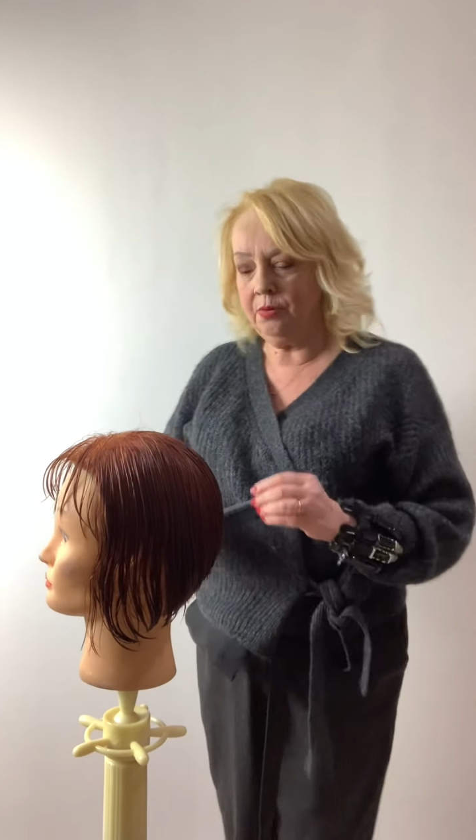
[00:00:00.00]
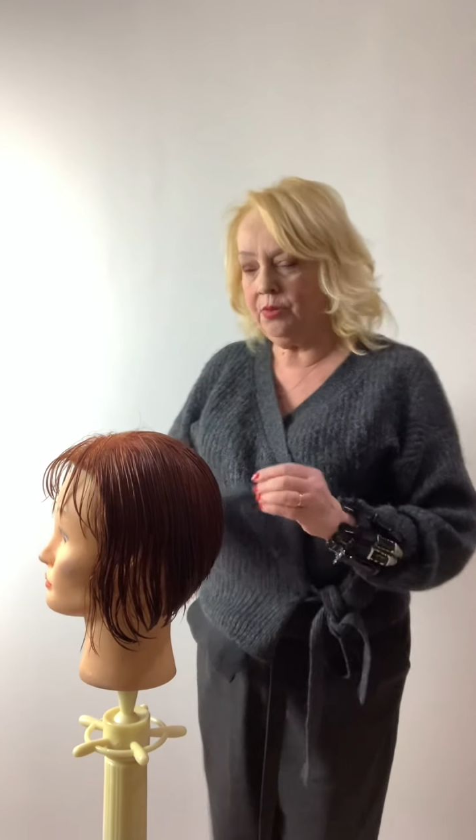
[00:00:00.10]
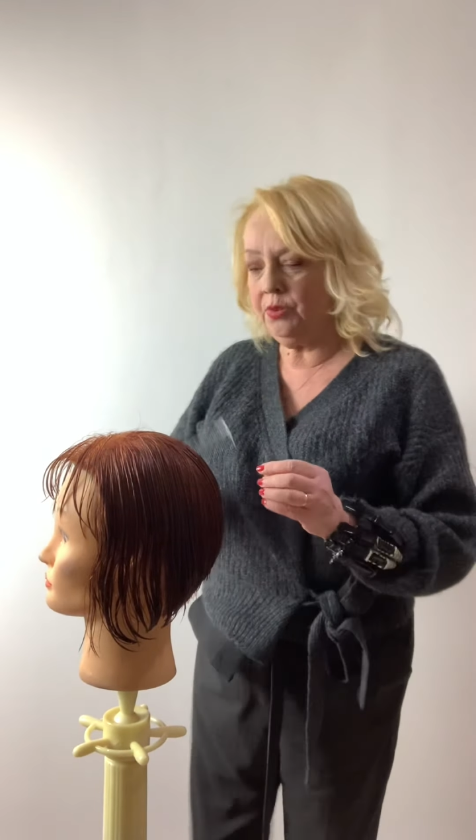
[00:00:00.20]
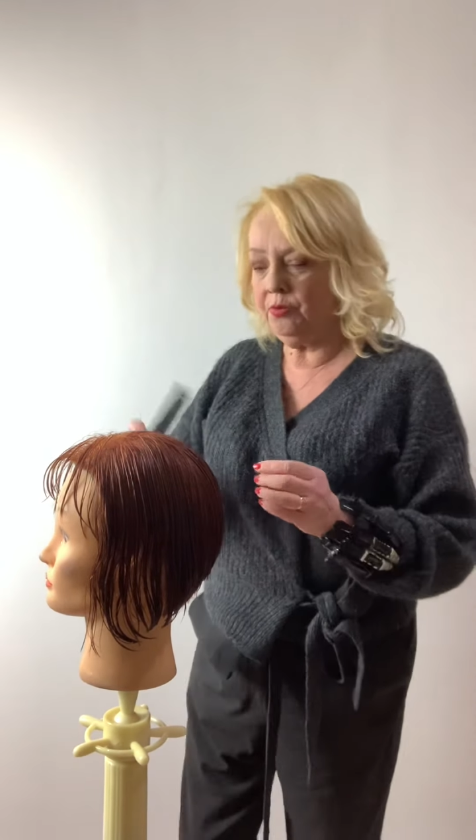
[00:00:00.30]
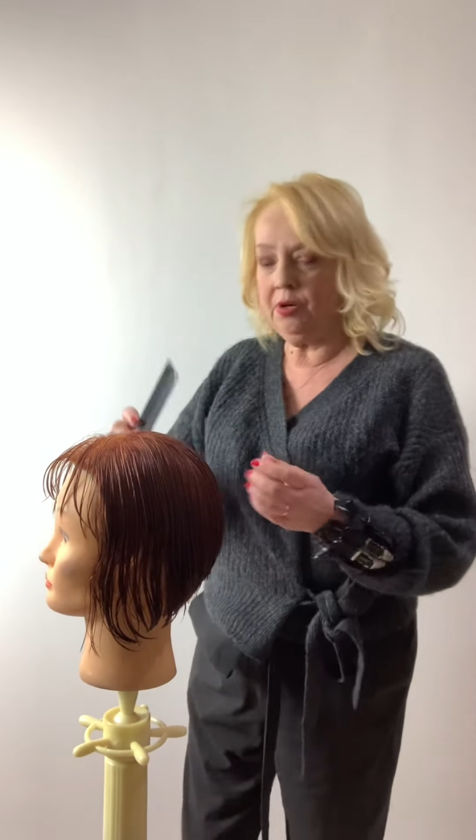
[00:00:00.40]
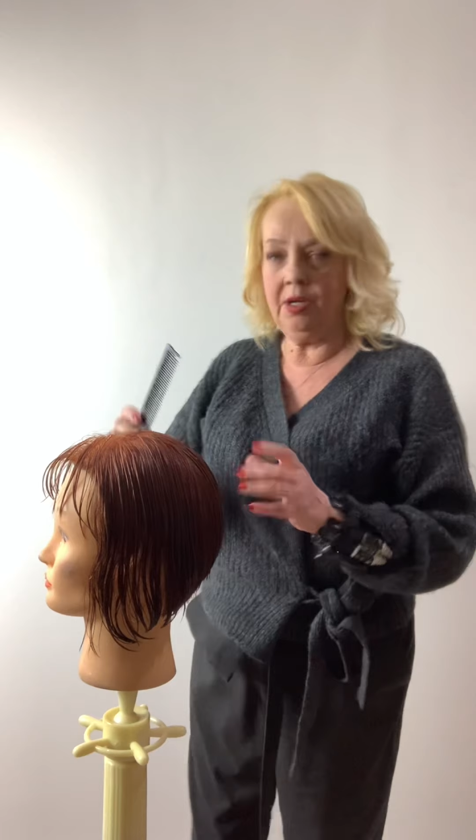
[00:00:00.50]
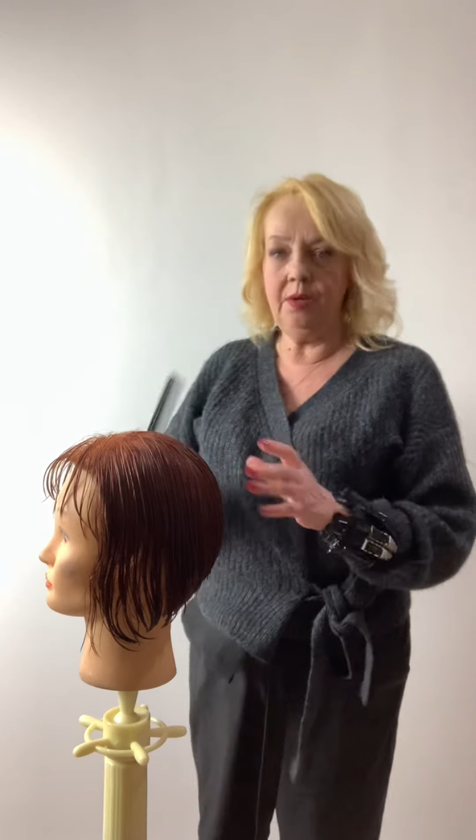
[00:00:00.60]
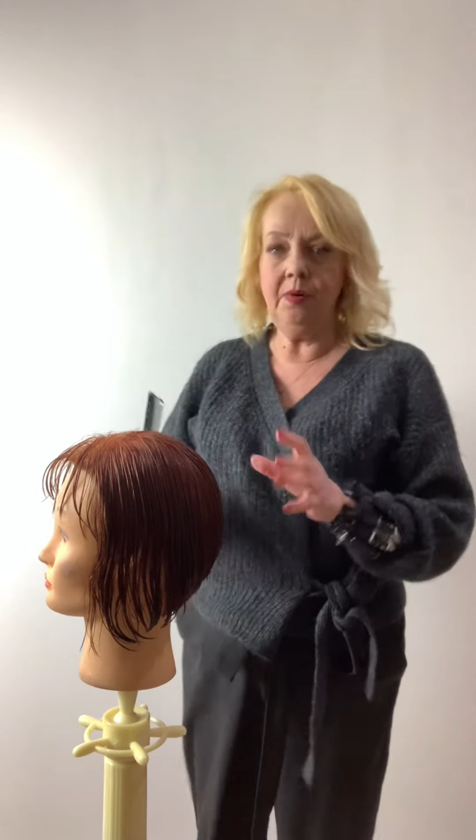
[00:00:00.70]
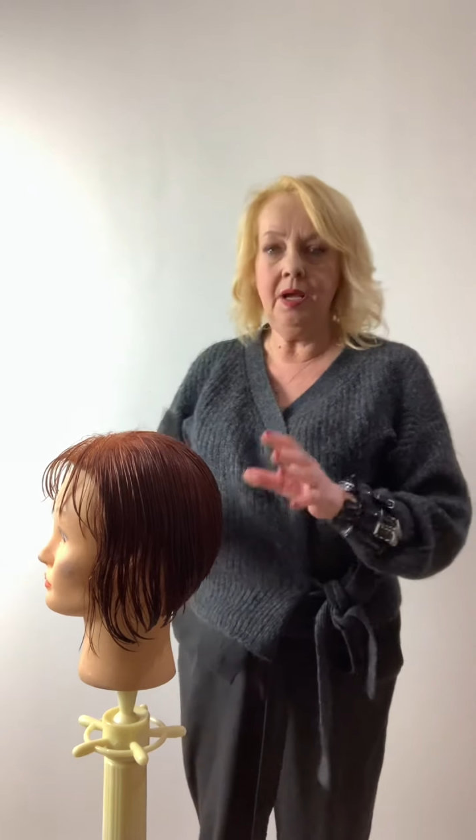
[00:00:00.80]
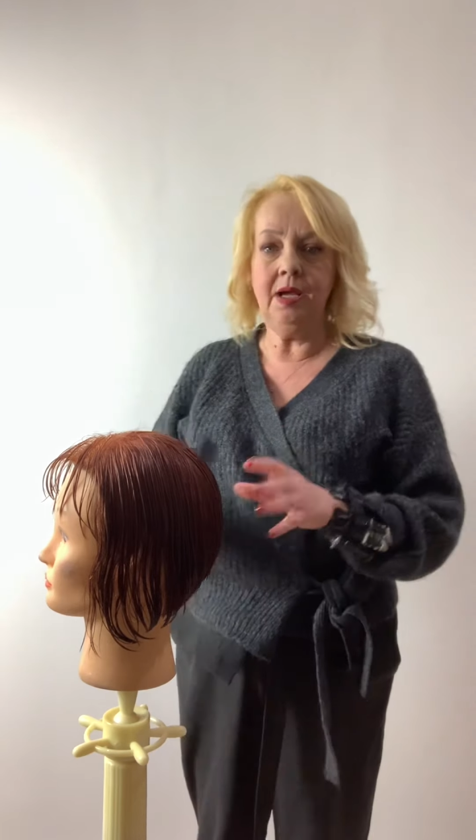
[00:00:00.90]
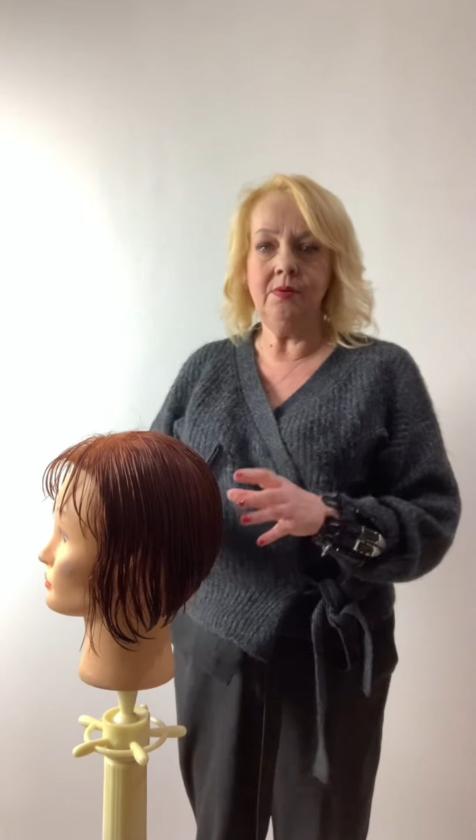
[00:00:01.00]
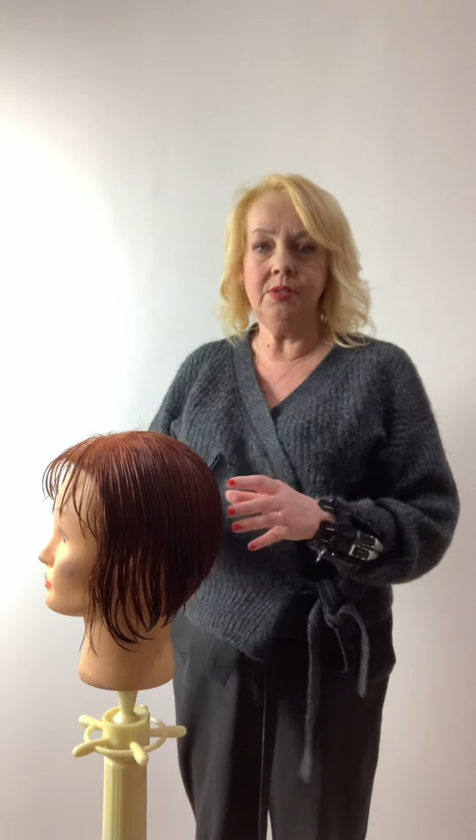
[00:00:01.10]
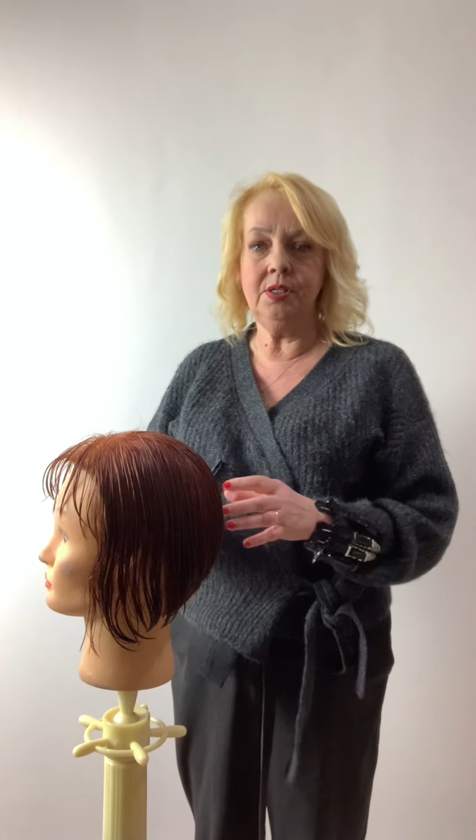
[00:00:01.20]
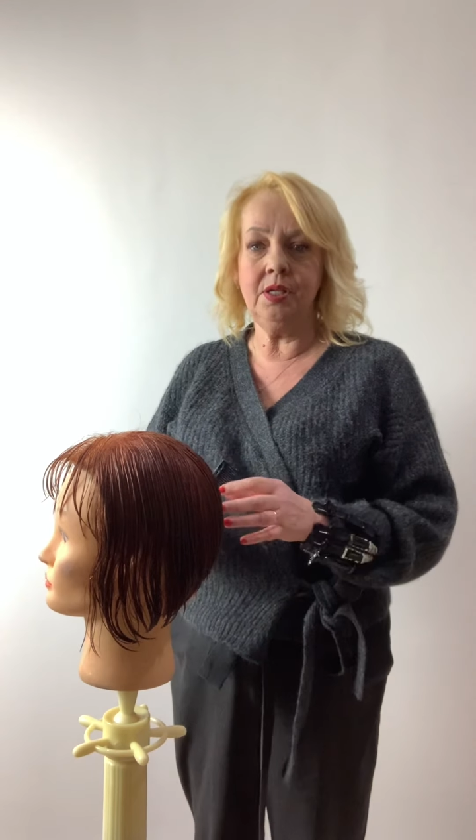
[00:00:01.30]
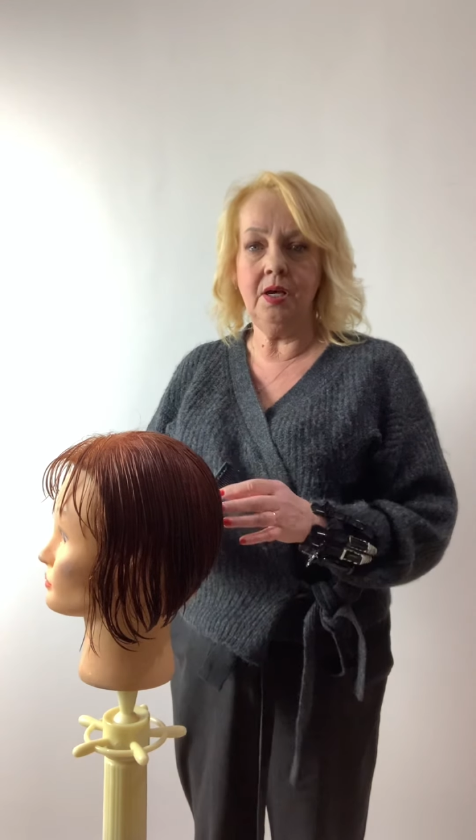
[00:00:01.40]
through how to
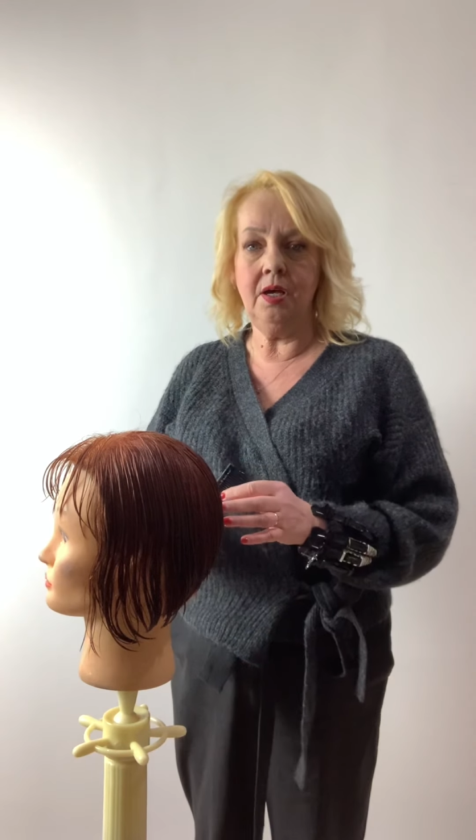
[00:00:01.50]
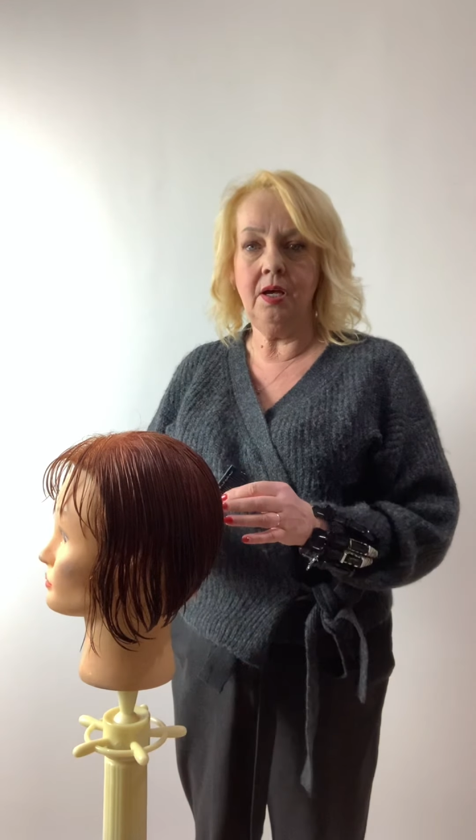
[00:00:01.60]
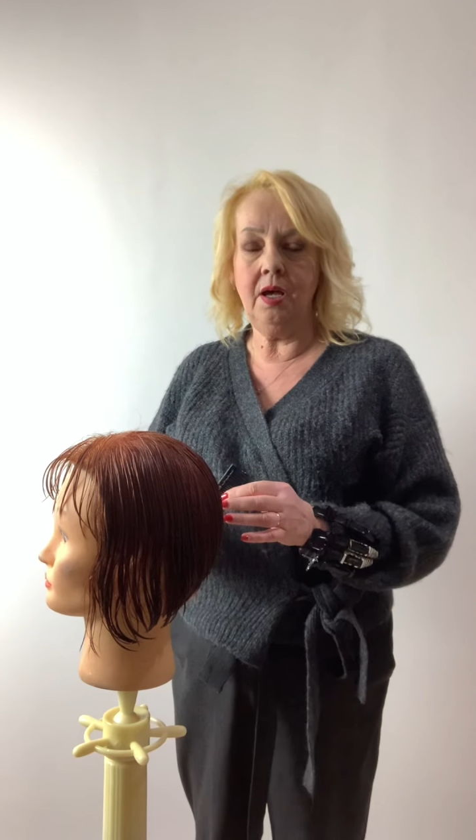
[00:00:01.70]
cut